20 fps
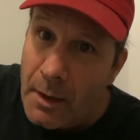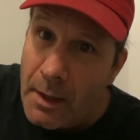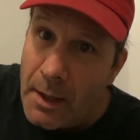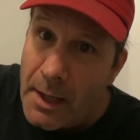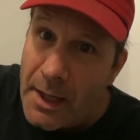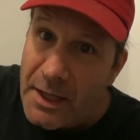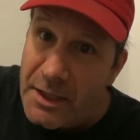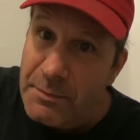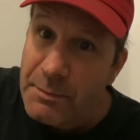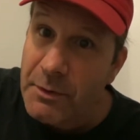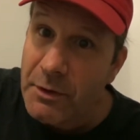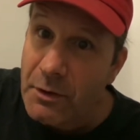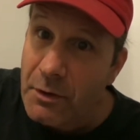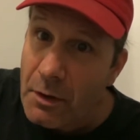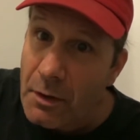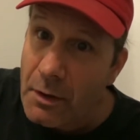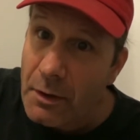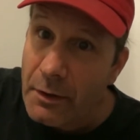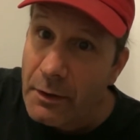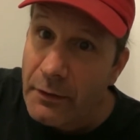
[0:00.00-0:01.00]
it's
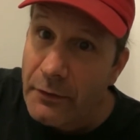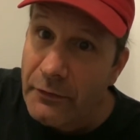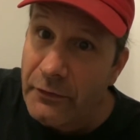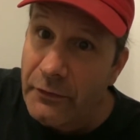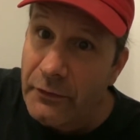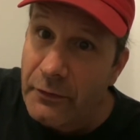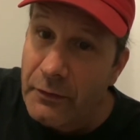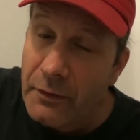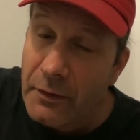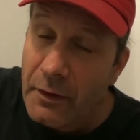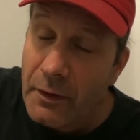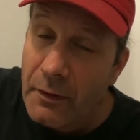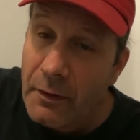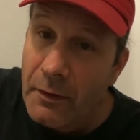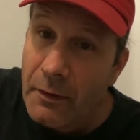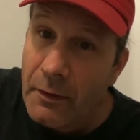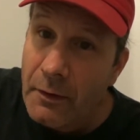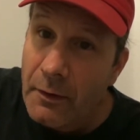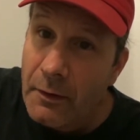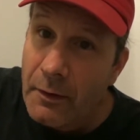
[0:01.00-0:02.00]
because
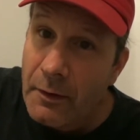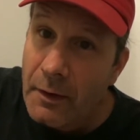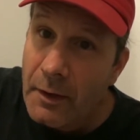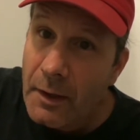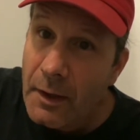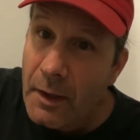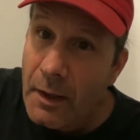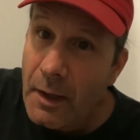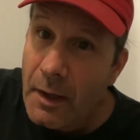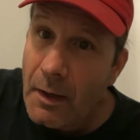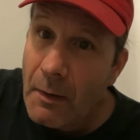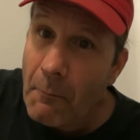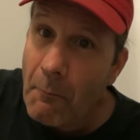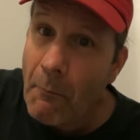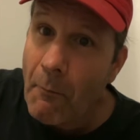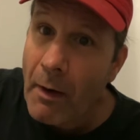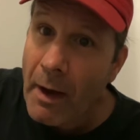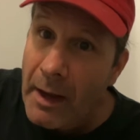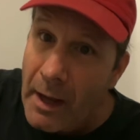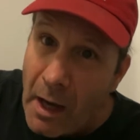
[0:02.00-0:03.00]

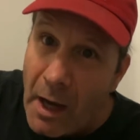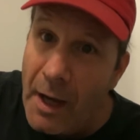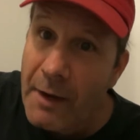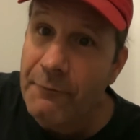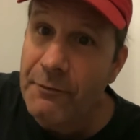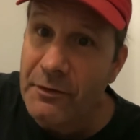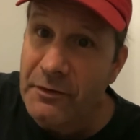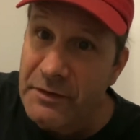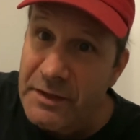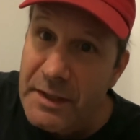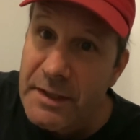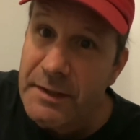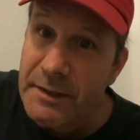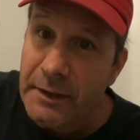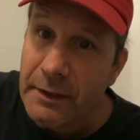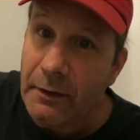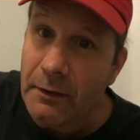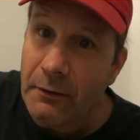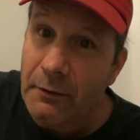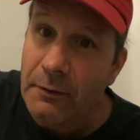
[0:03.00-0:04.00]
my eye for
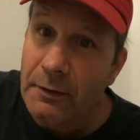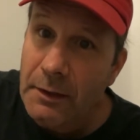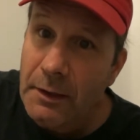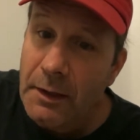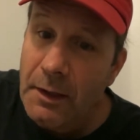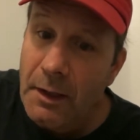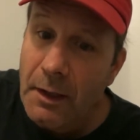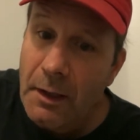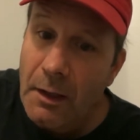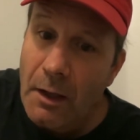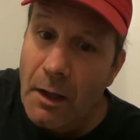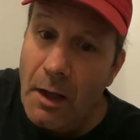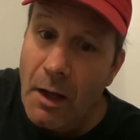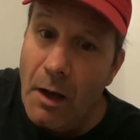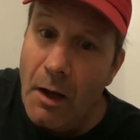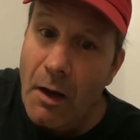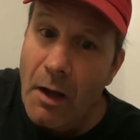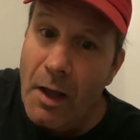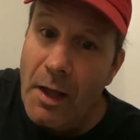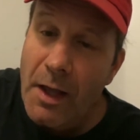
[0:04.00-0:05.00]
detail
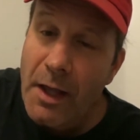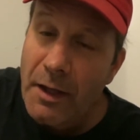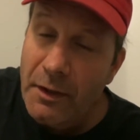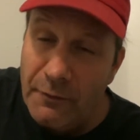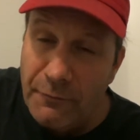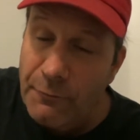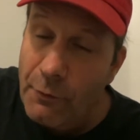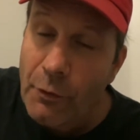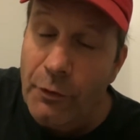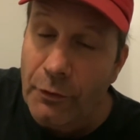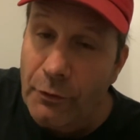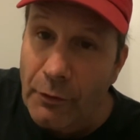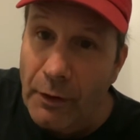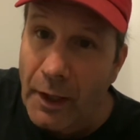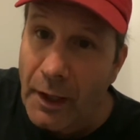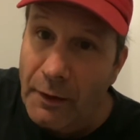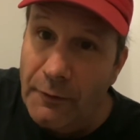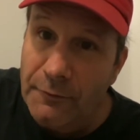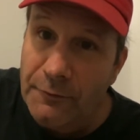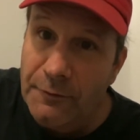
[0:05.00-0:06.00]
in a
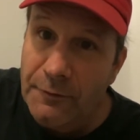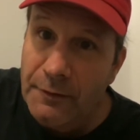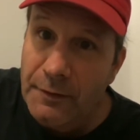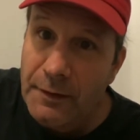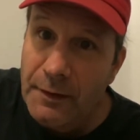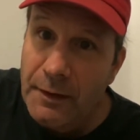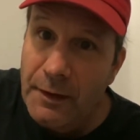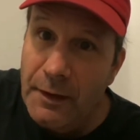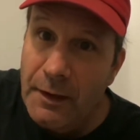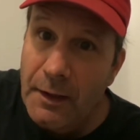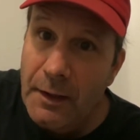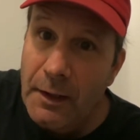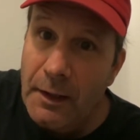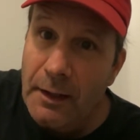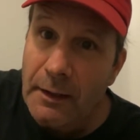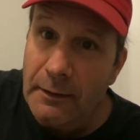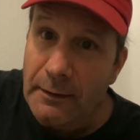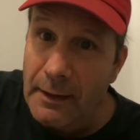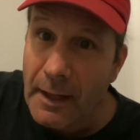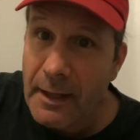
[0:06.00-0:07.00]
photograph
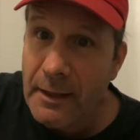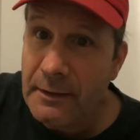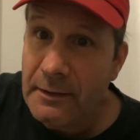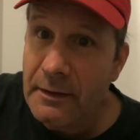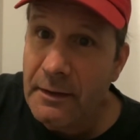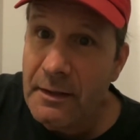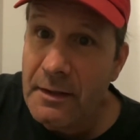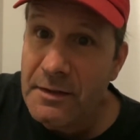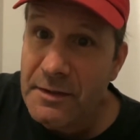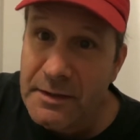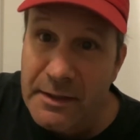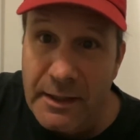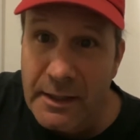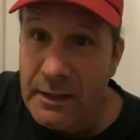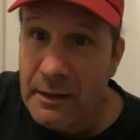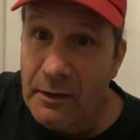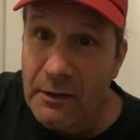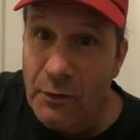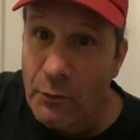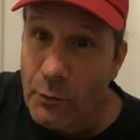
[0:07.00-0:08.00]
led
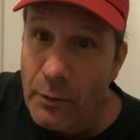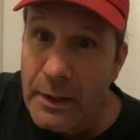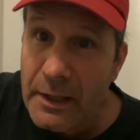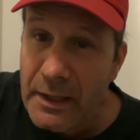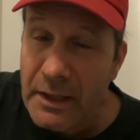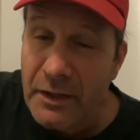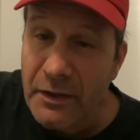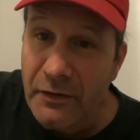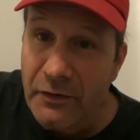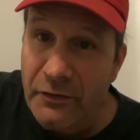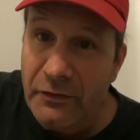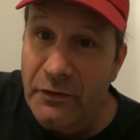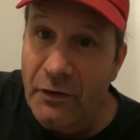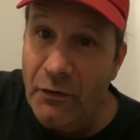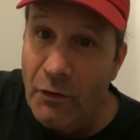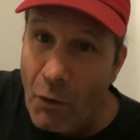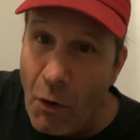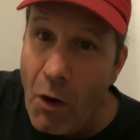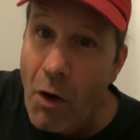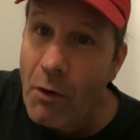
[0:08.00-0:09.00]
Skiing Louise to
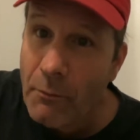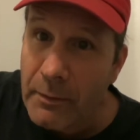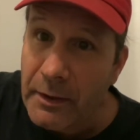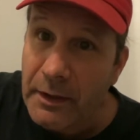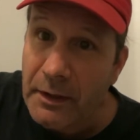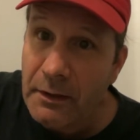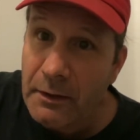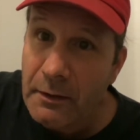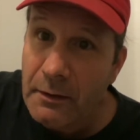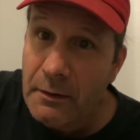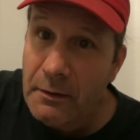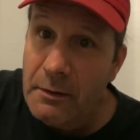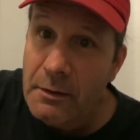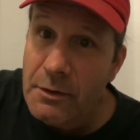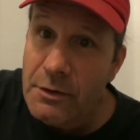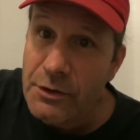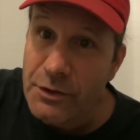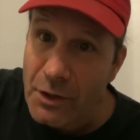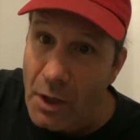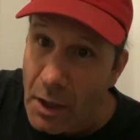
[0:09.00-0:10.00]
call me
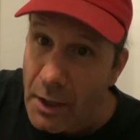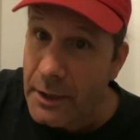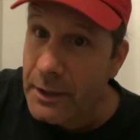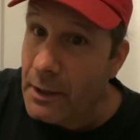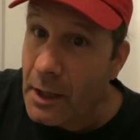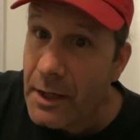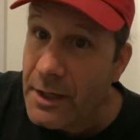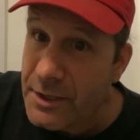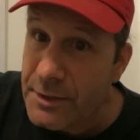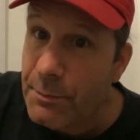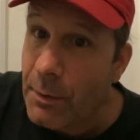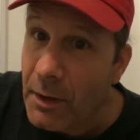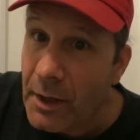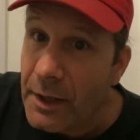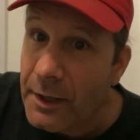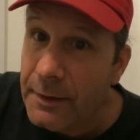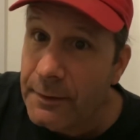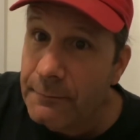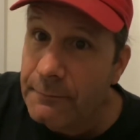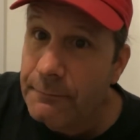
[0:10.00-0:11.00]
Johnny iSpy,
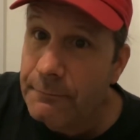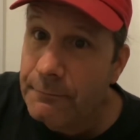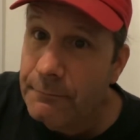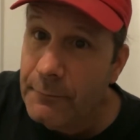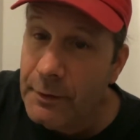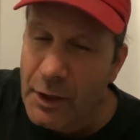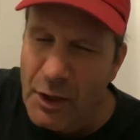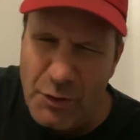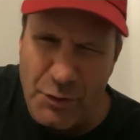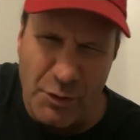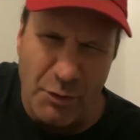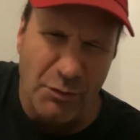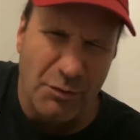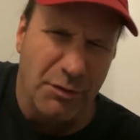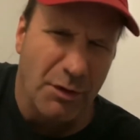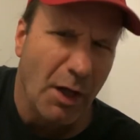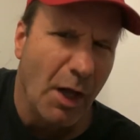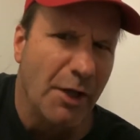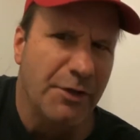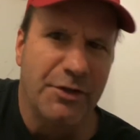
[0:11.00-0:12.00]
because there was
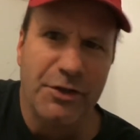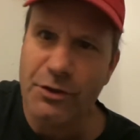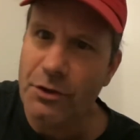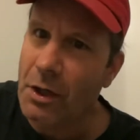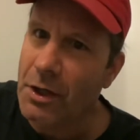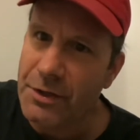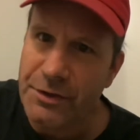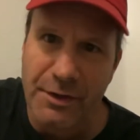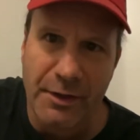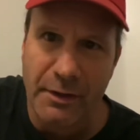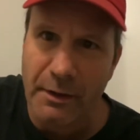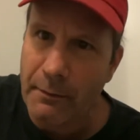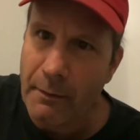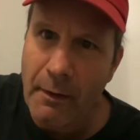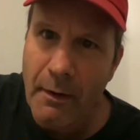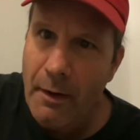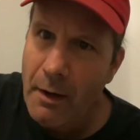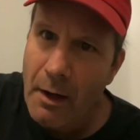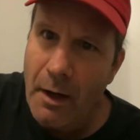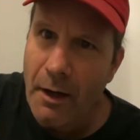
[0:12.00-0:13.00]
lots of Johns
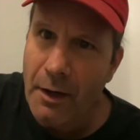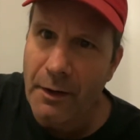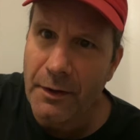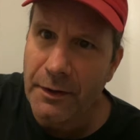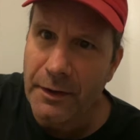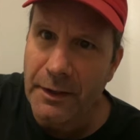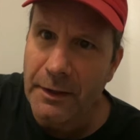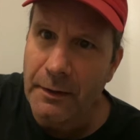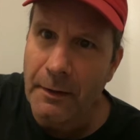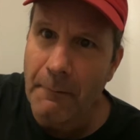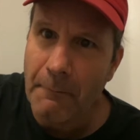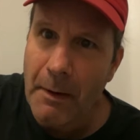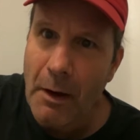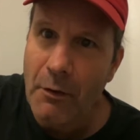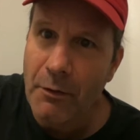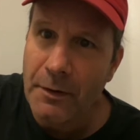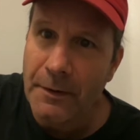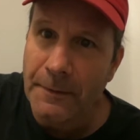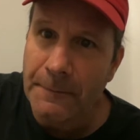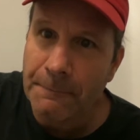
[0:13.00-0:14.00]
on the
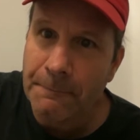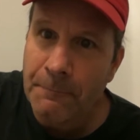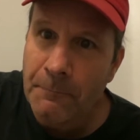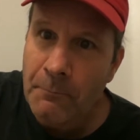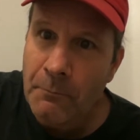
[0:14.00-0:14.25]
mountain,